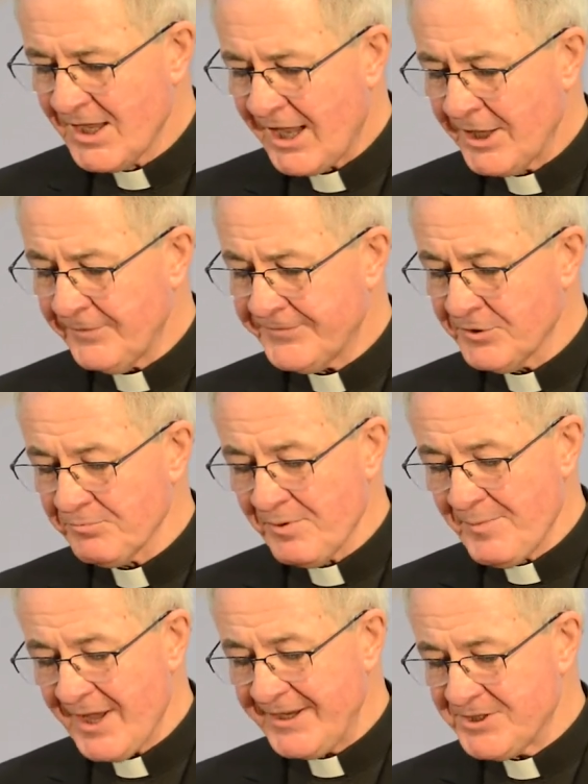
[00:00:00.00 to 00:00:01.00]
I often
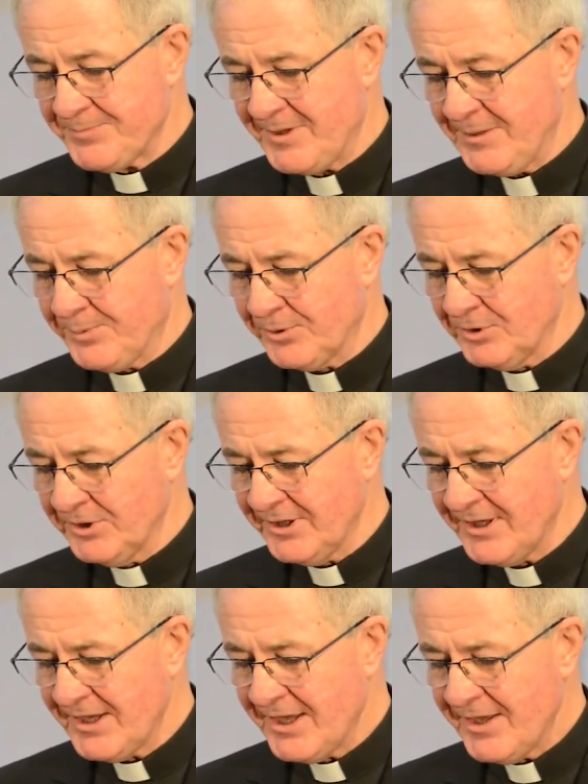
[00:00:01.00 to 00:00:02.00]
remind people
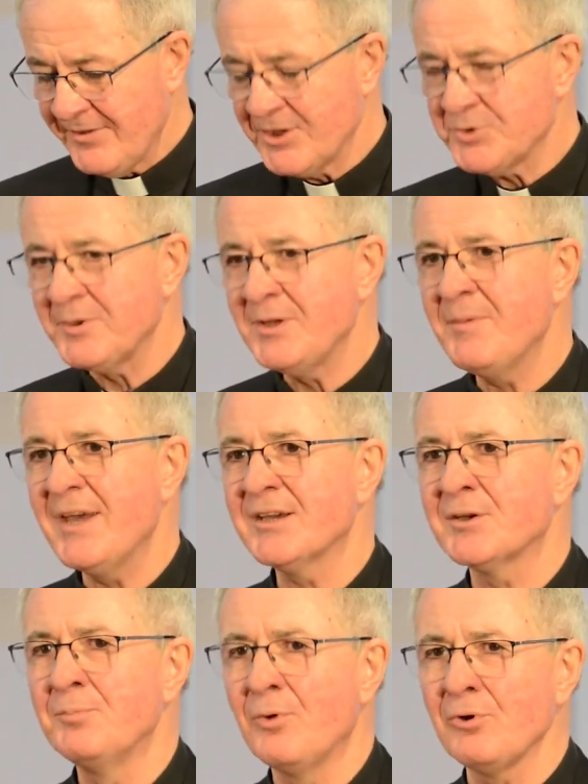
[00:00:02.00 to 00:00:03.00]
that we
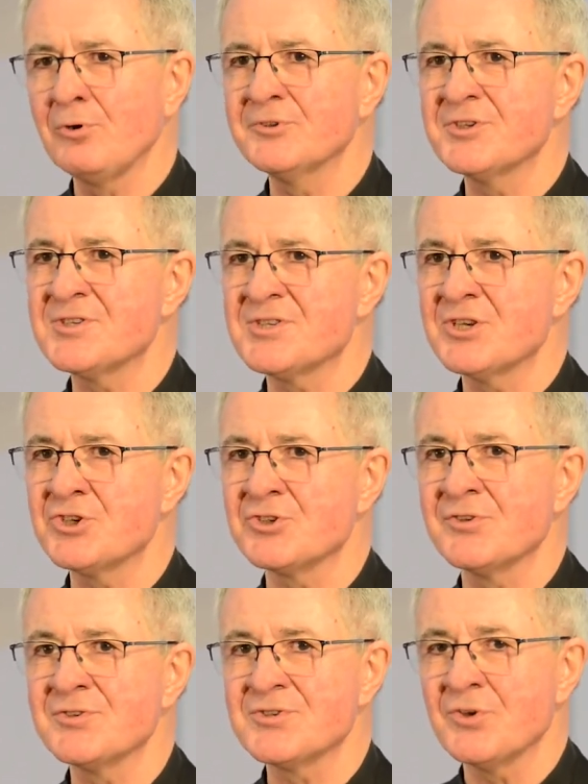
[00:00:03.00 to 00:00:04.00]
make moral
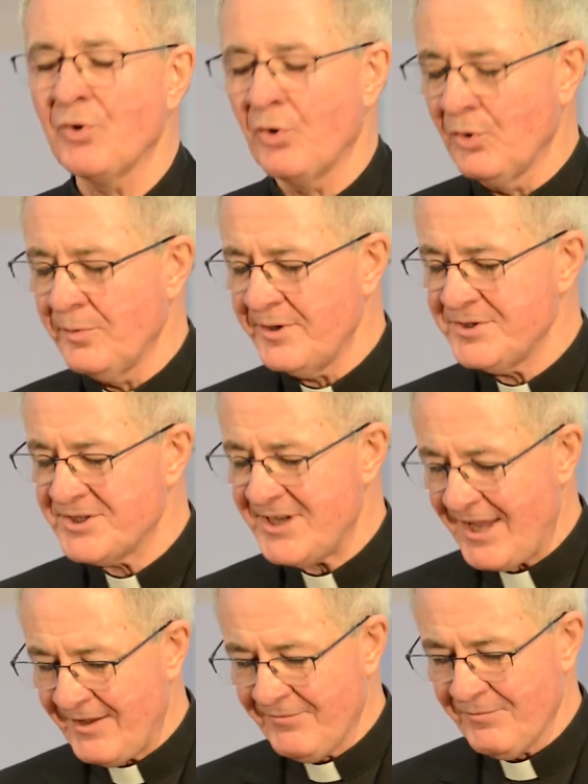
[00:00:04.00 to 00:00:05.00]
decisions almost
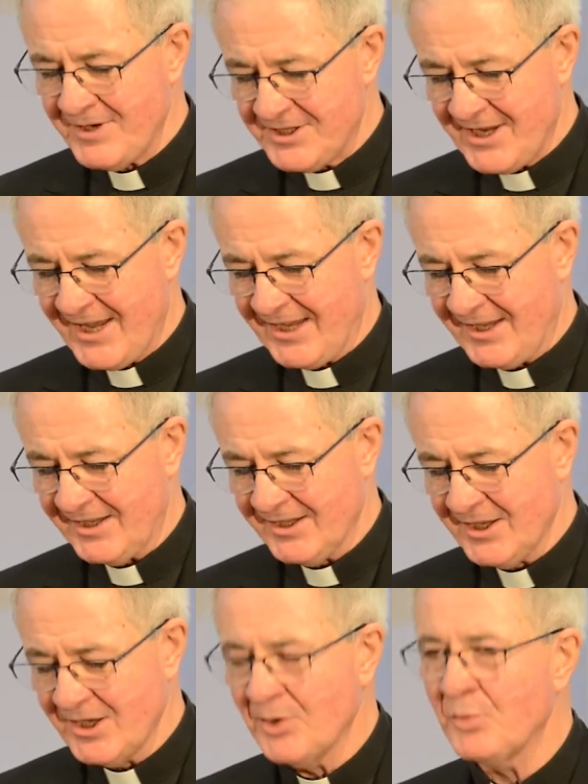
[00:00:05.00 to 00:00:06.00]
every day
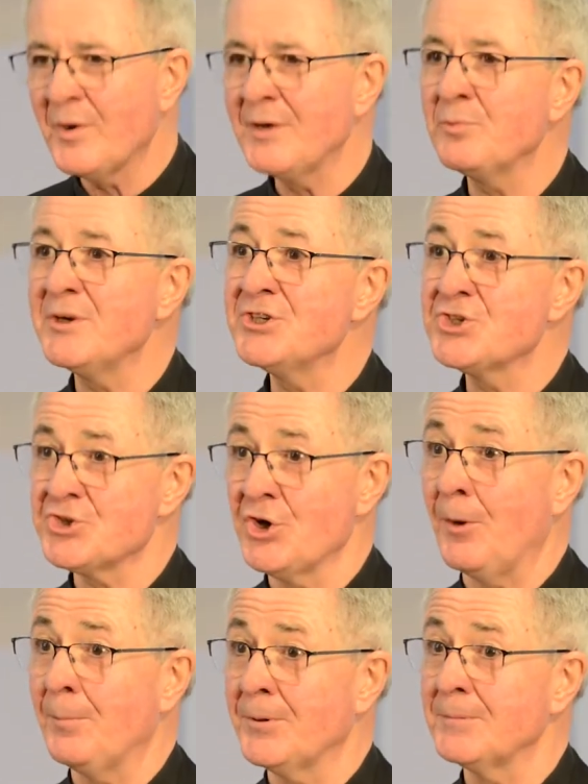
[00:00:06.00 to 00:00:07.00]
when we
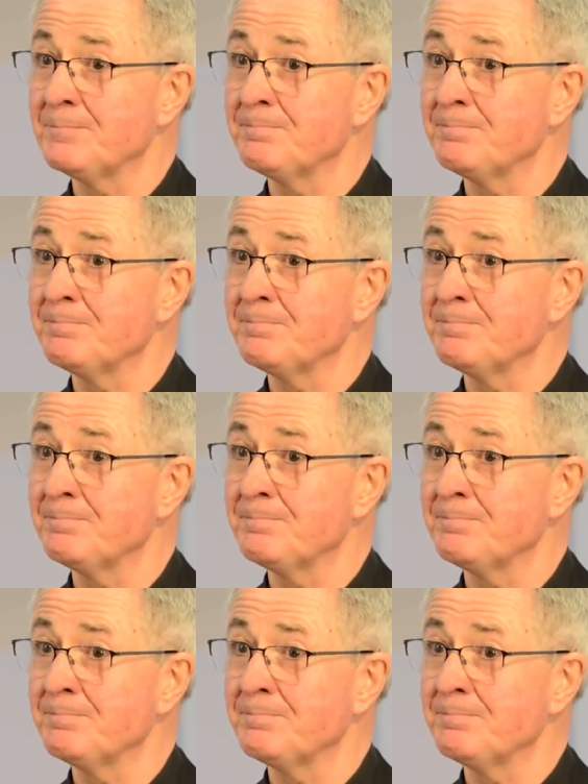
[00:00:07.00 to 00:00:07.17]
shop.